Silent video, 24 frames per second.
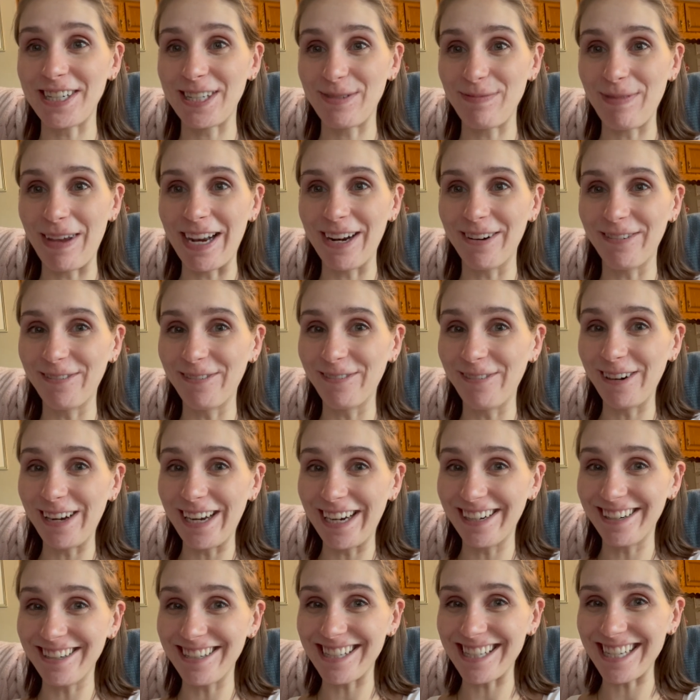made a
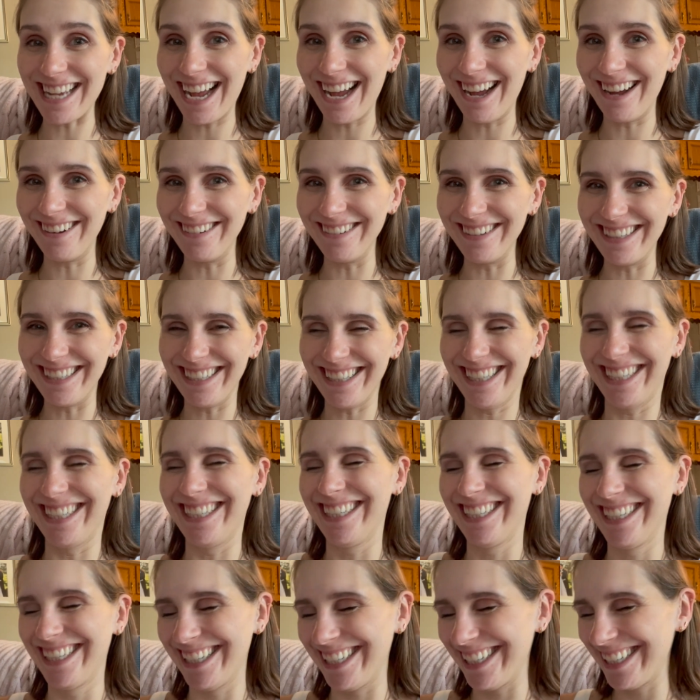weird sound.
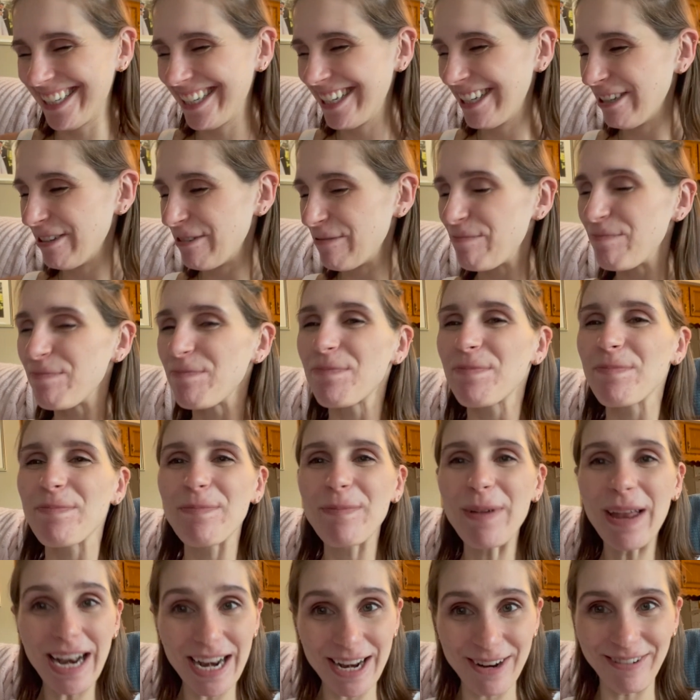
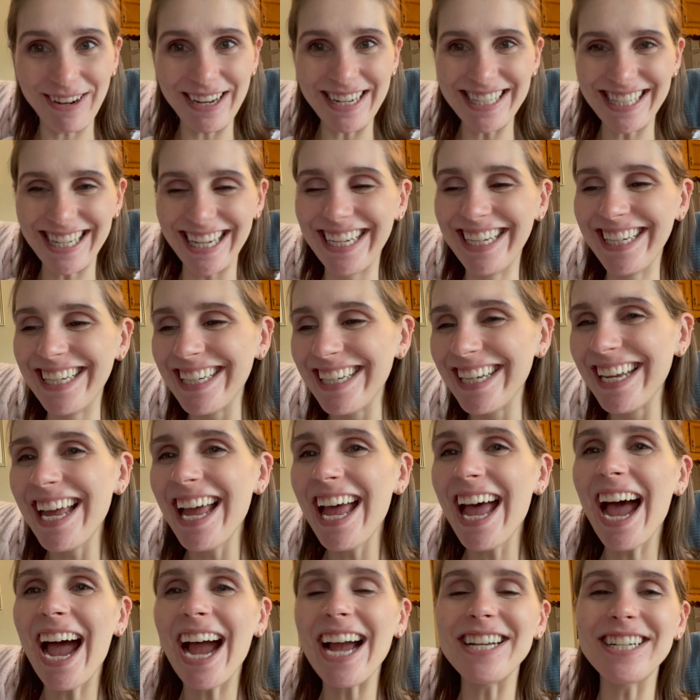But anyways,
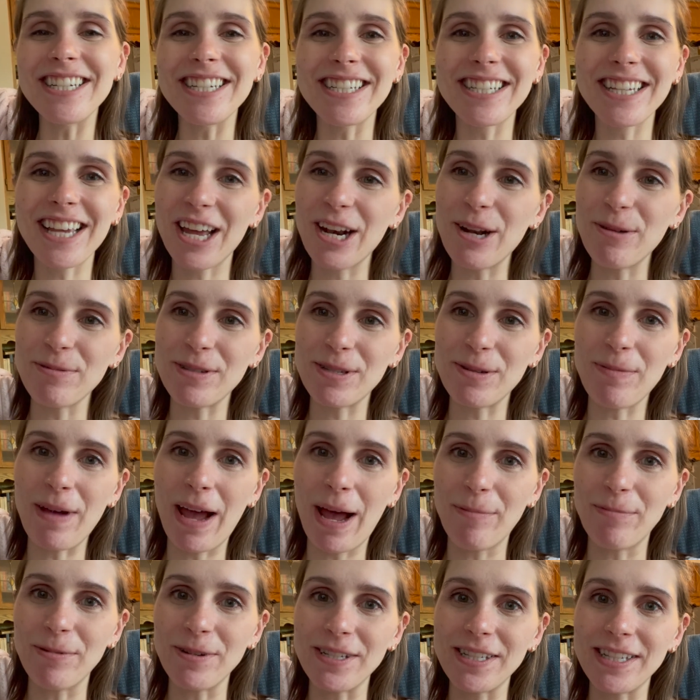I just cut up some
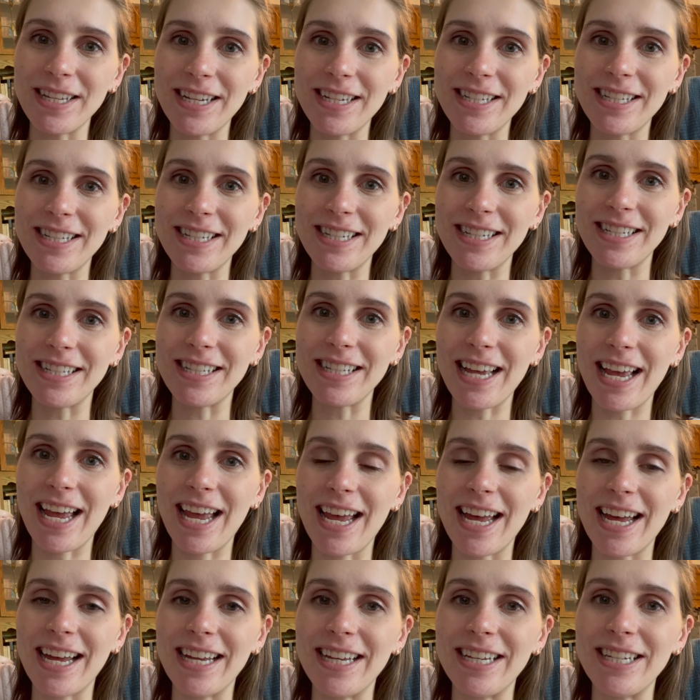apple slices
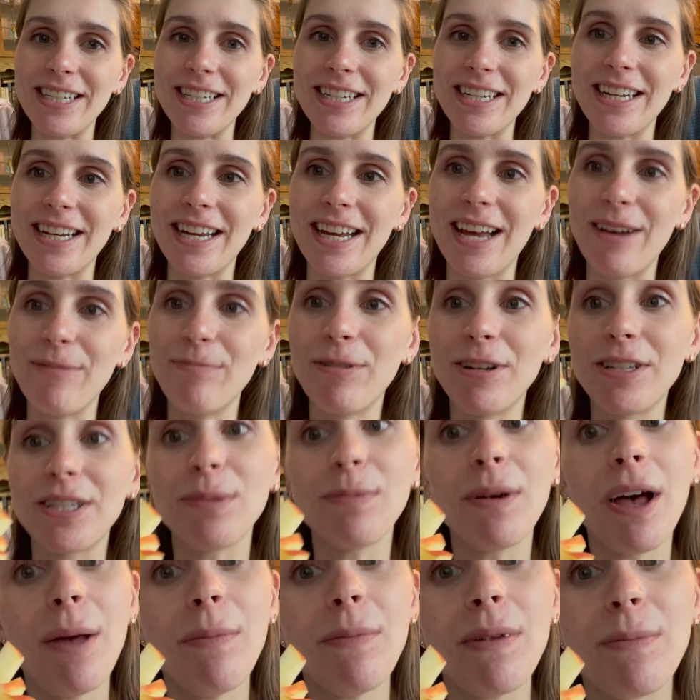and put
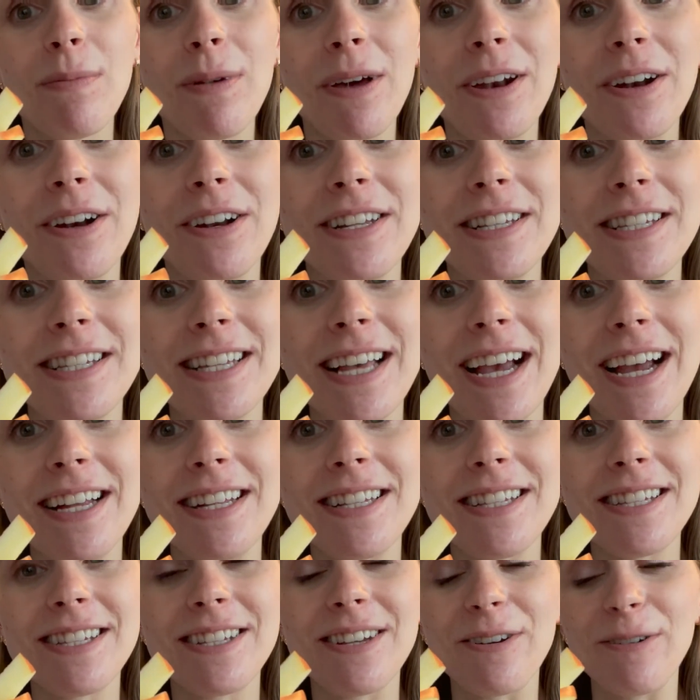some almond butter
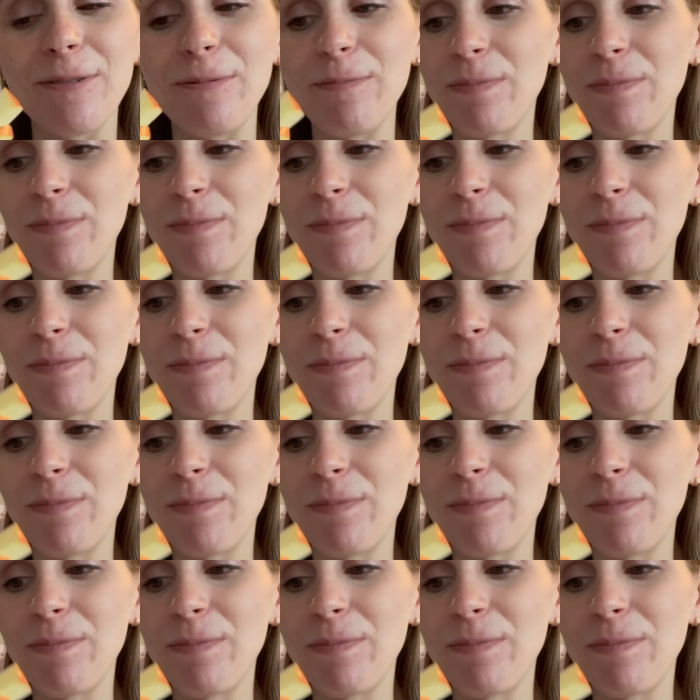inside. So